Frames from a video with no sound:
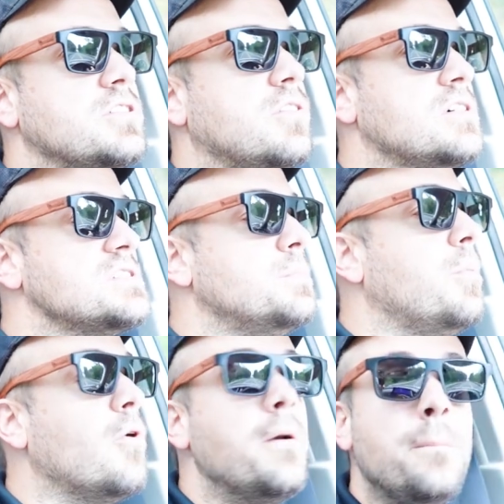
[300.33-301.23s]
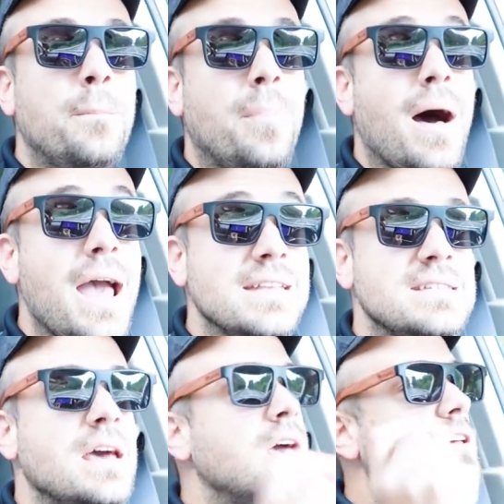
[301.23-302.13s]
across the board,
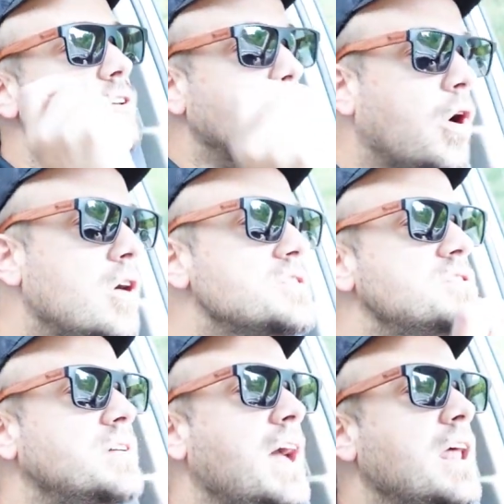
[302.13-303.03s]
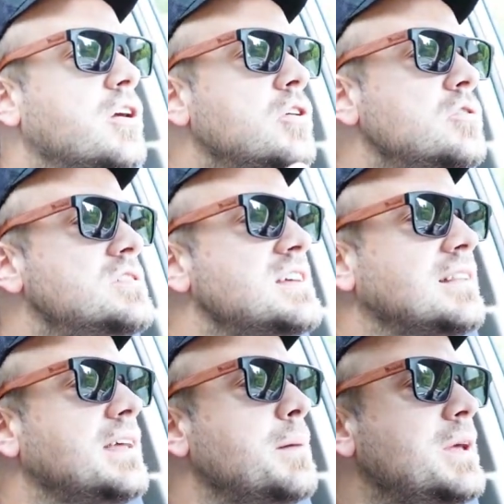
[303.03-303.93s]
but you also get
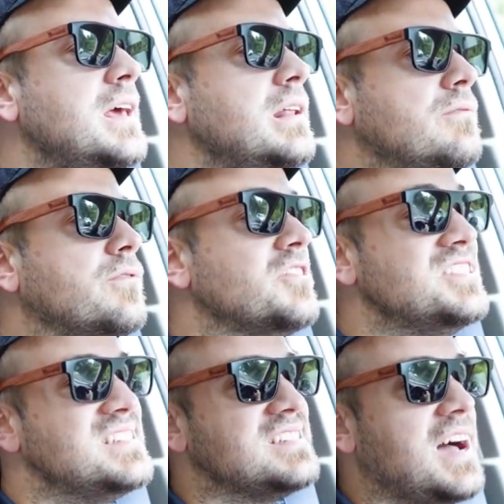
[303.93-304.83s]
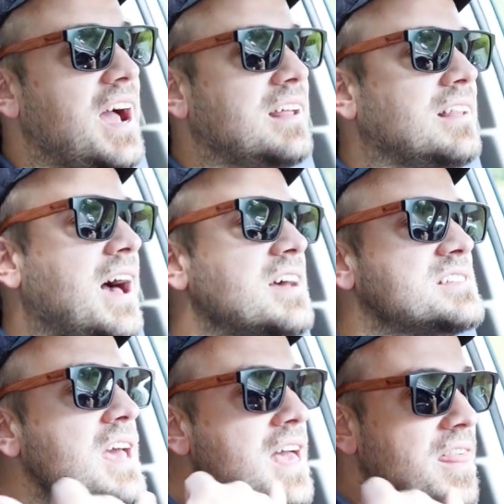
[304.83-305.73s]
acoustic laminated front side
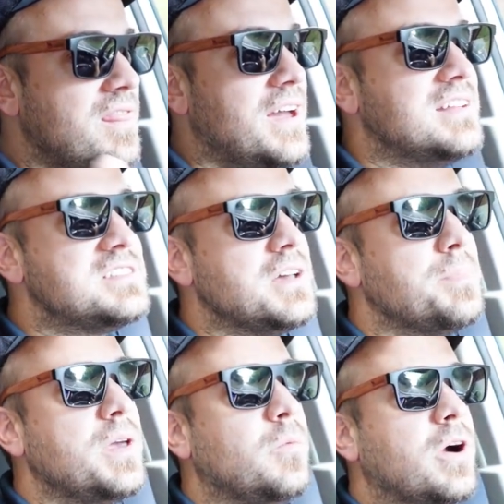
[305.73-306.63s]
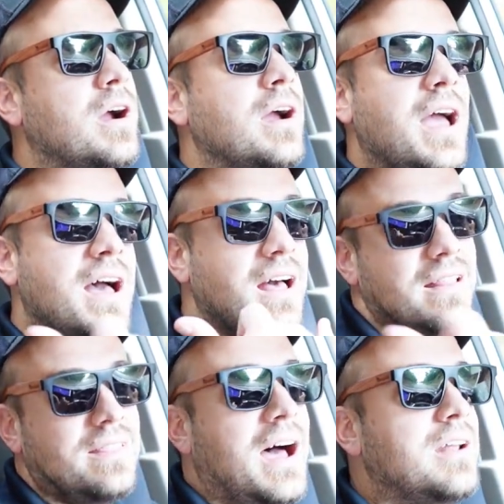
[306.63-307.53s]
glass that's something where a
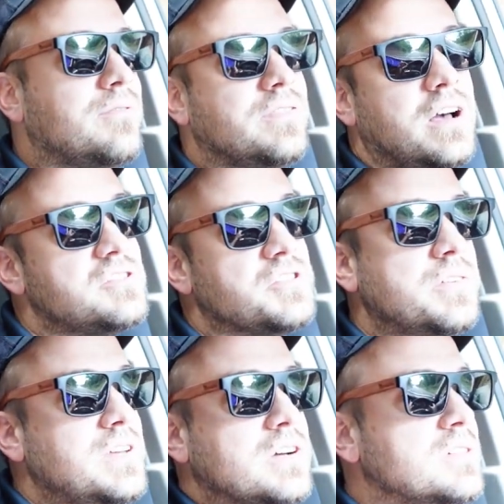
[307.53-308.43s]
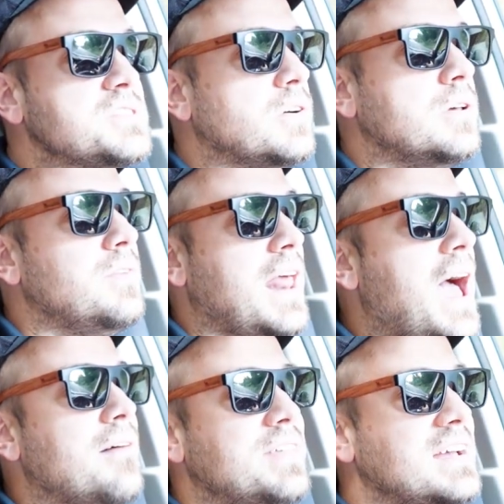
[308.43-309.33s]
lot of luxury vehicles don't even
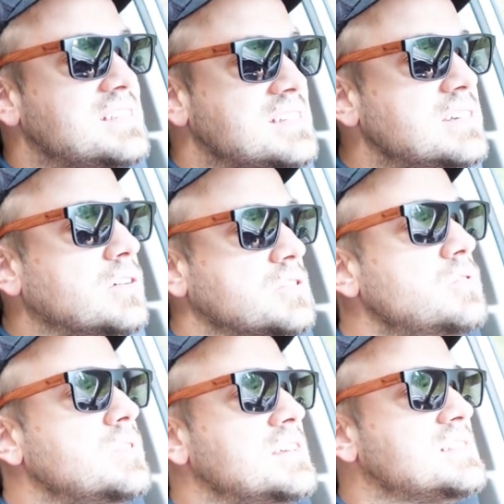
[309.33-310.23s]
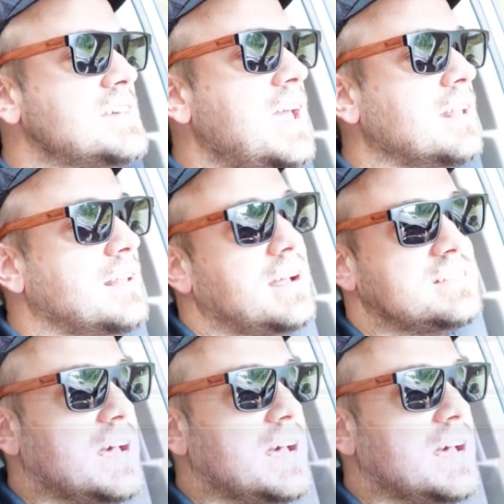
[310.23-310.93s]
have that still to this day. A lot of